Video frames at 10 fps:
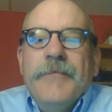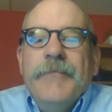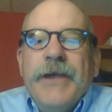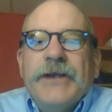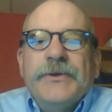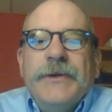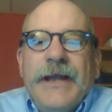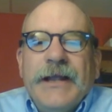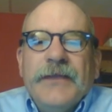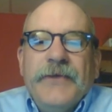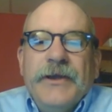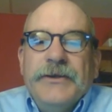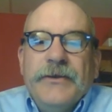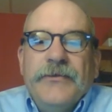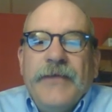measuring
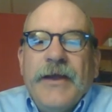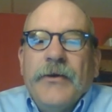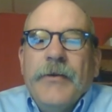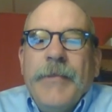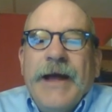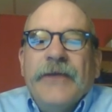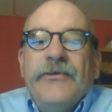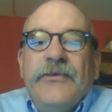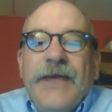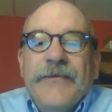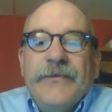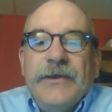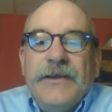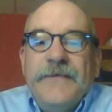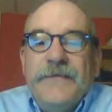elevations that are about
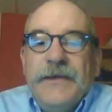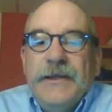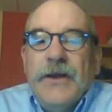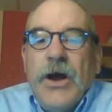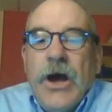70 feet